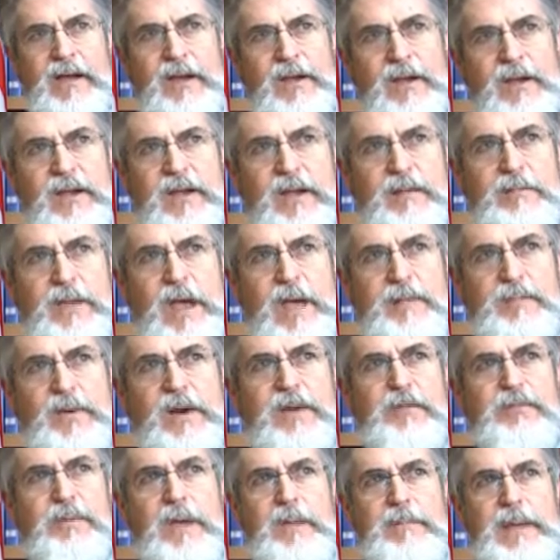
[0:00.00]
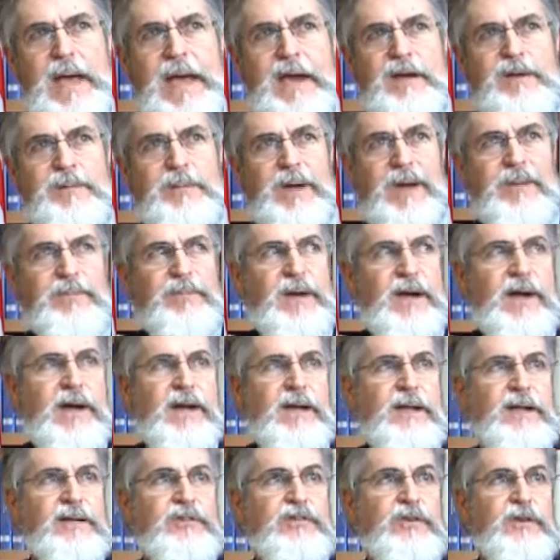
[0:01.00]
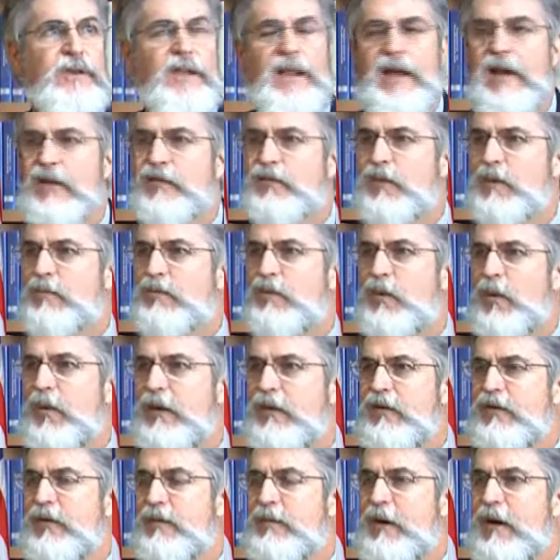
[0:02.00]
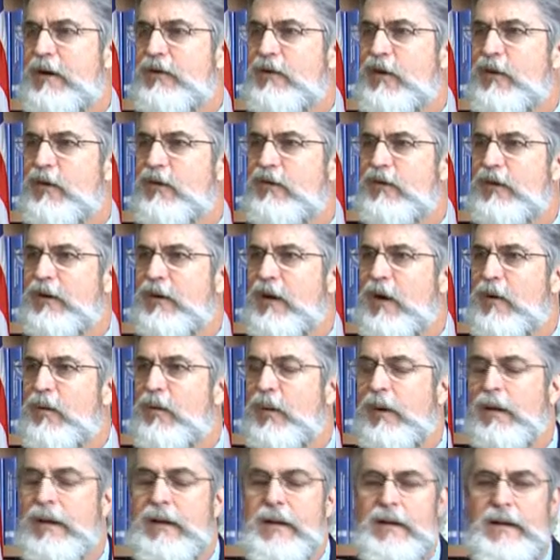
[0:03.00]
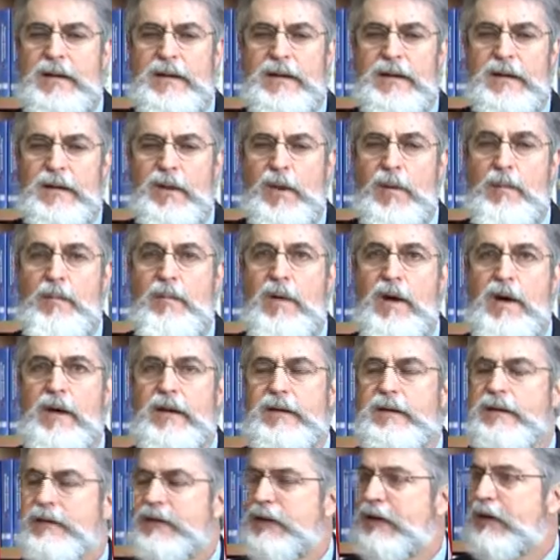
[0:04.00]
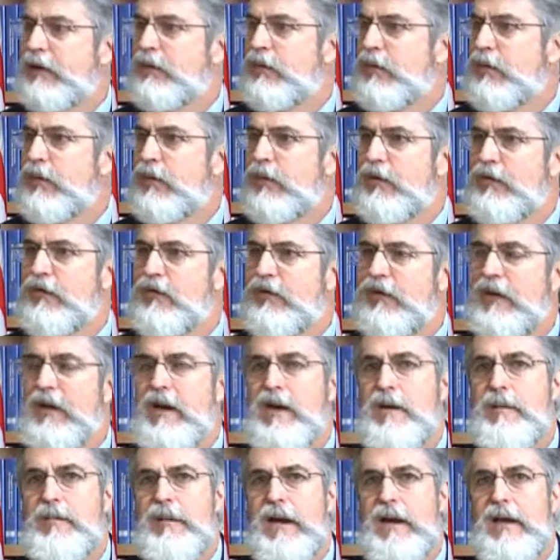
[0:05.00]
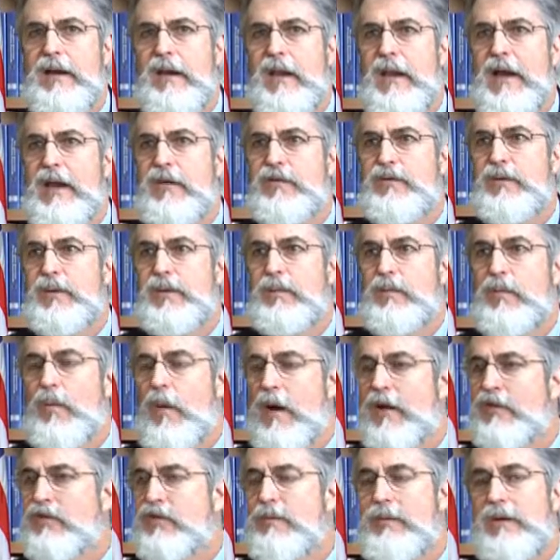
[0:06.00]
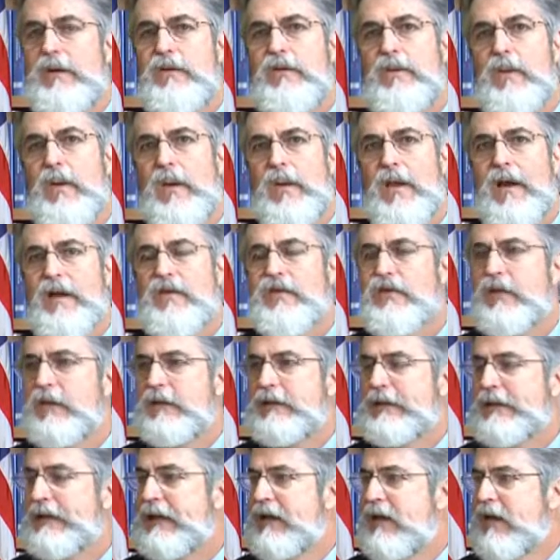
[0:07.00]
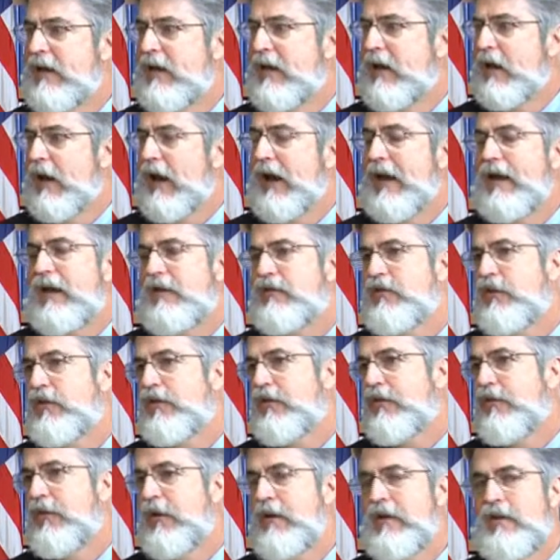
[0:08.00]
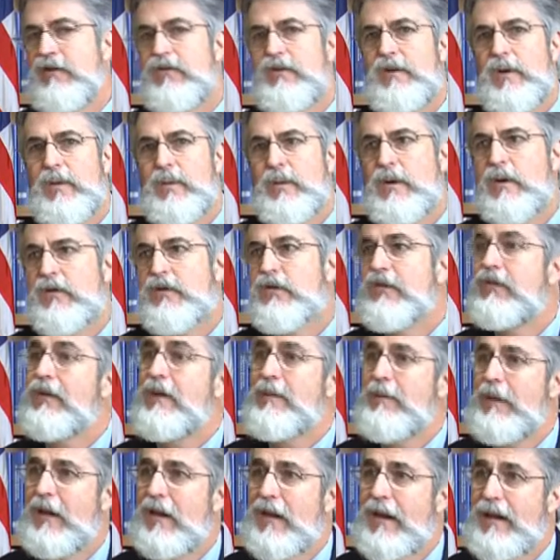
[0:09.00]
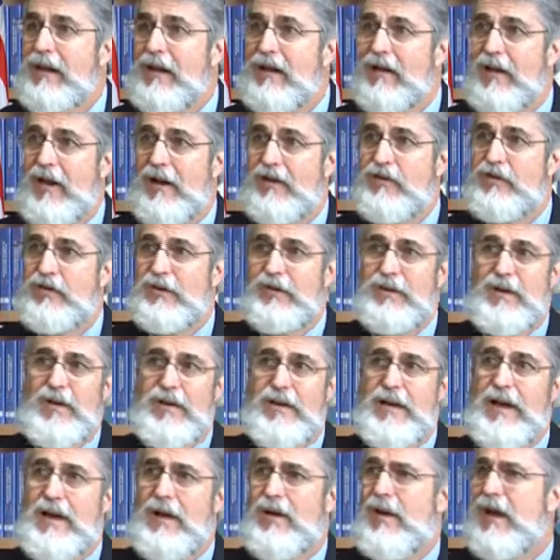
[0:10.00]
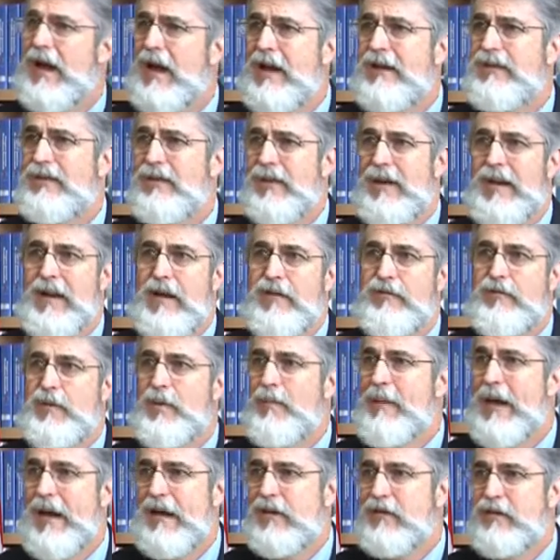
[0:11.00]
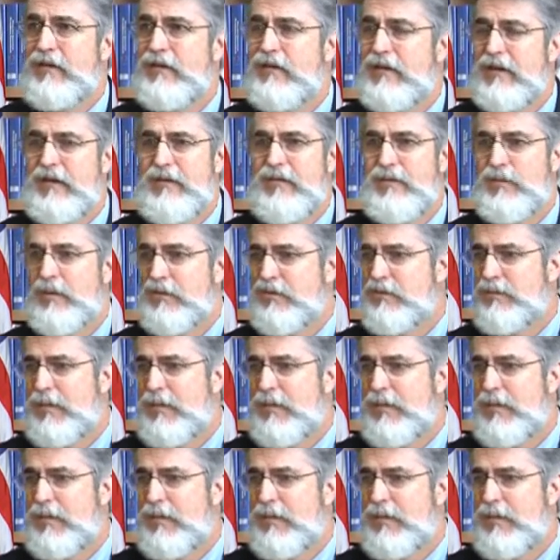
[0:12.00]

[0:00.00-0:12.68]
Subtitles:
it brings me back to my biology classroom 20 some odd years ago, where Lamont was sitting in my classroom watching me do a lecture, and I had just finished a real stimulating lecture on how hydra have pneumatocysts, which